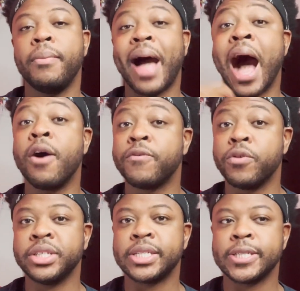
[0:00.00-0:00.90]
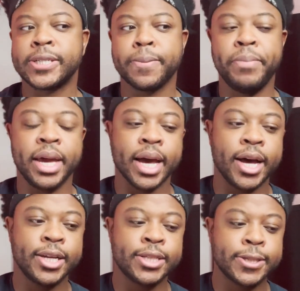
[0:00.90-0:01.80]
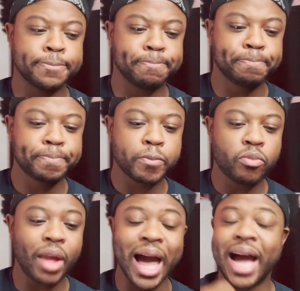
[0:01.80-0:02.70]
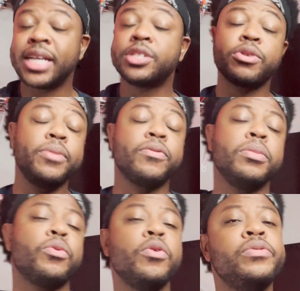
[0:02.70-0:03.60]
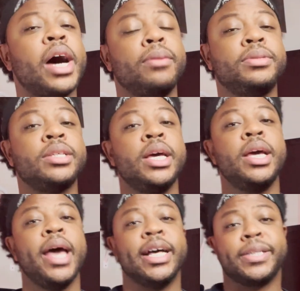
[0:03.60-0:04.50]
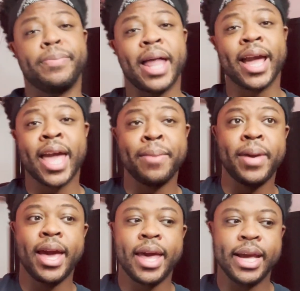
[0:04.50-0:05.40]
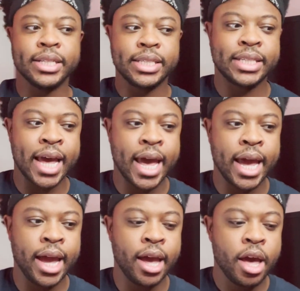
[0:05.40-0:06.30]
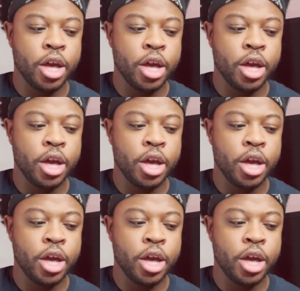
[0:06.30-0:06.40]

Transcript: our voices, because I can scream from the rooftops as a Black gay man and say,